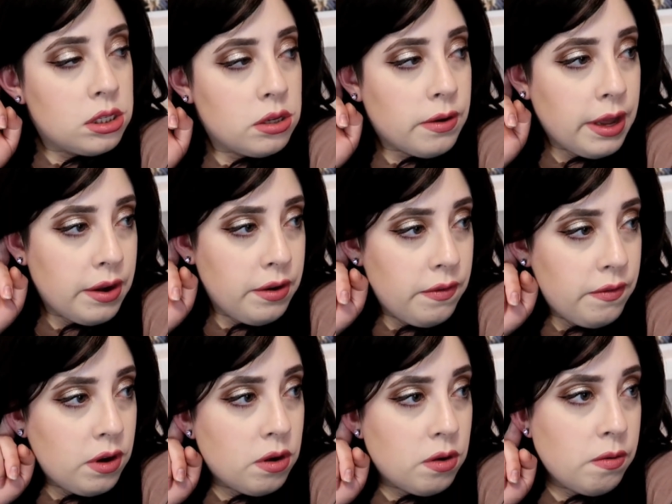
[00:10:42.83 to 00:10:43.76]
So I don't
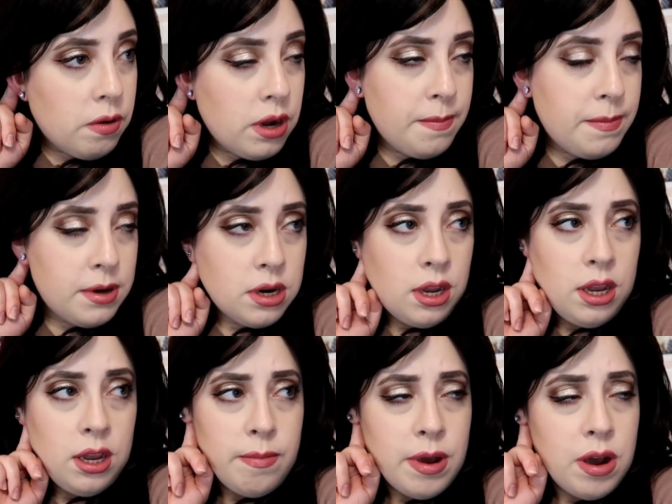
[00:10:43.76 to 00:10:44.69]
even know what I'm
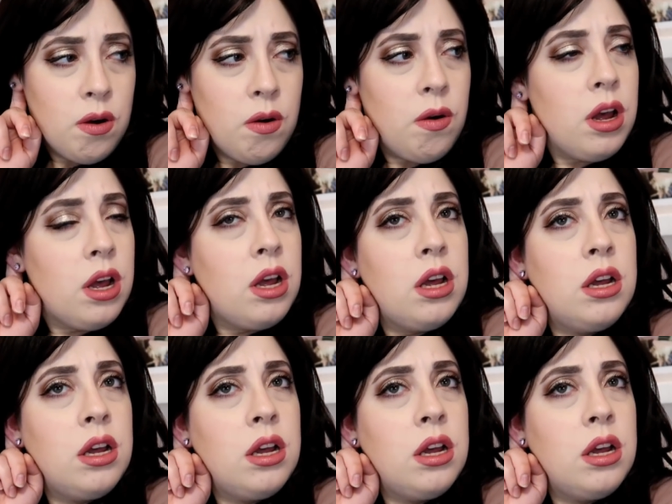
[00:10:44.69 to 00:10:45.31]
talking about.